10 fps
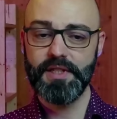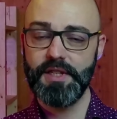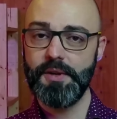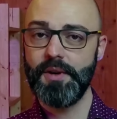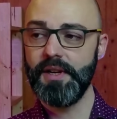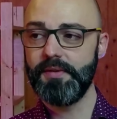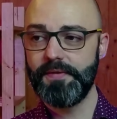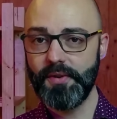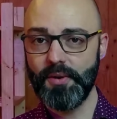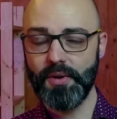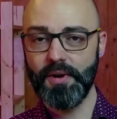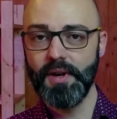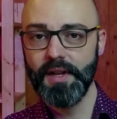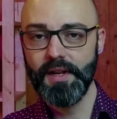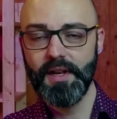between 0 and
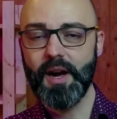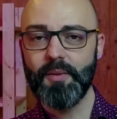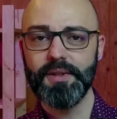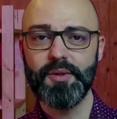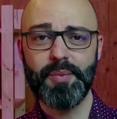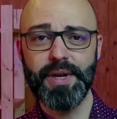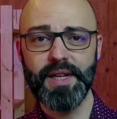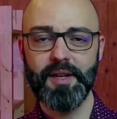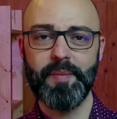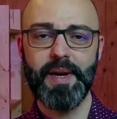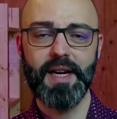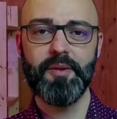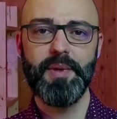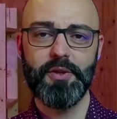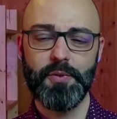4, I want to bring that
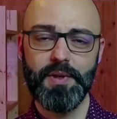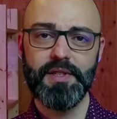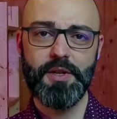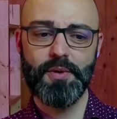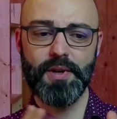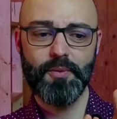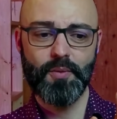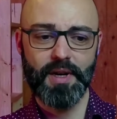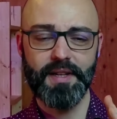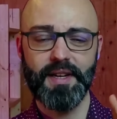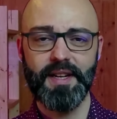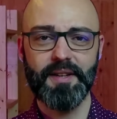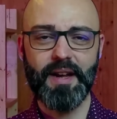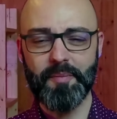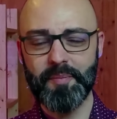back between 0 and 1.
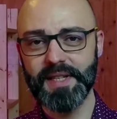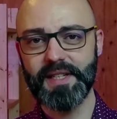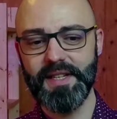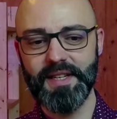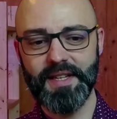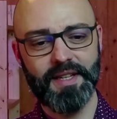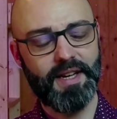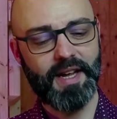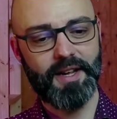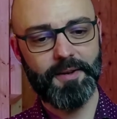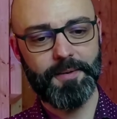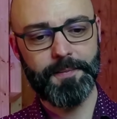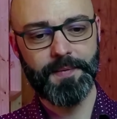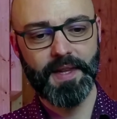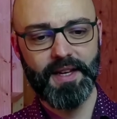And I basically
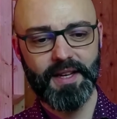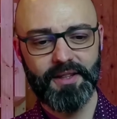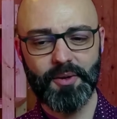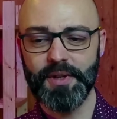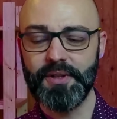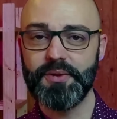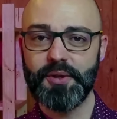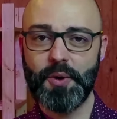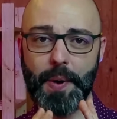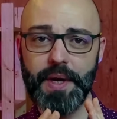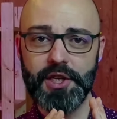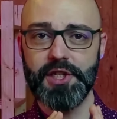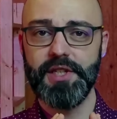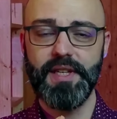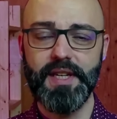don't want to
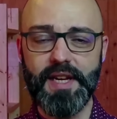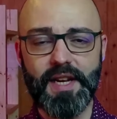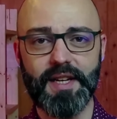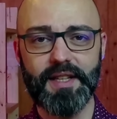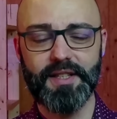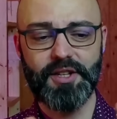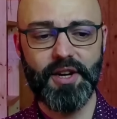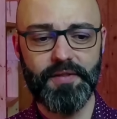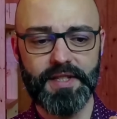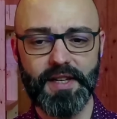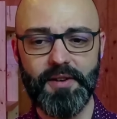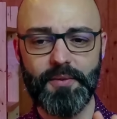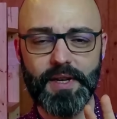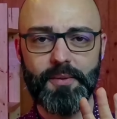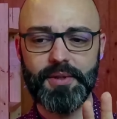squish the curve
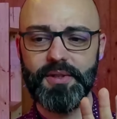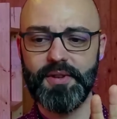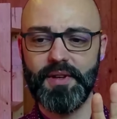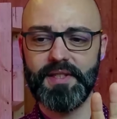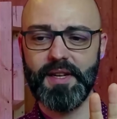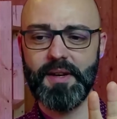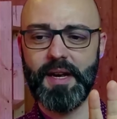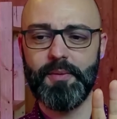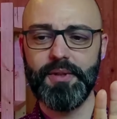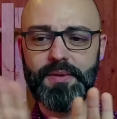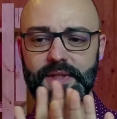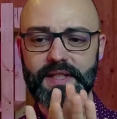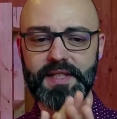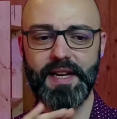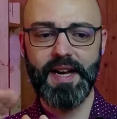itself. What I want to do is I want to
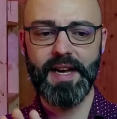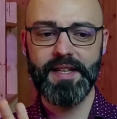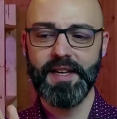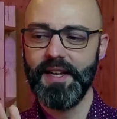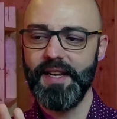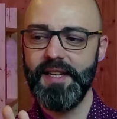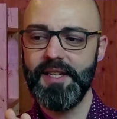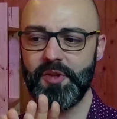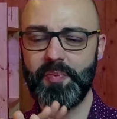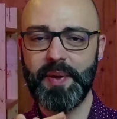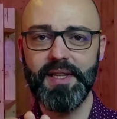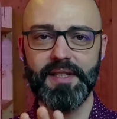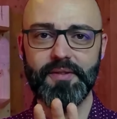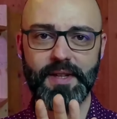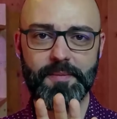slide each
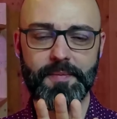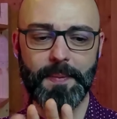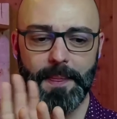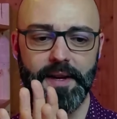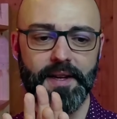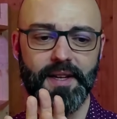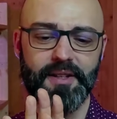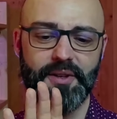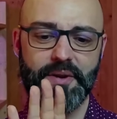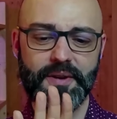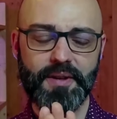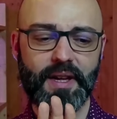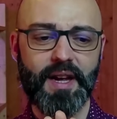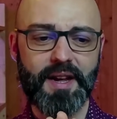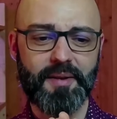piece of them
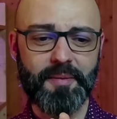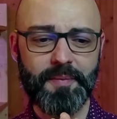to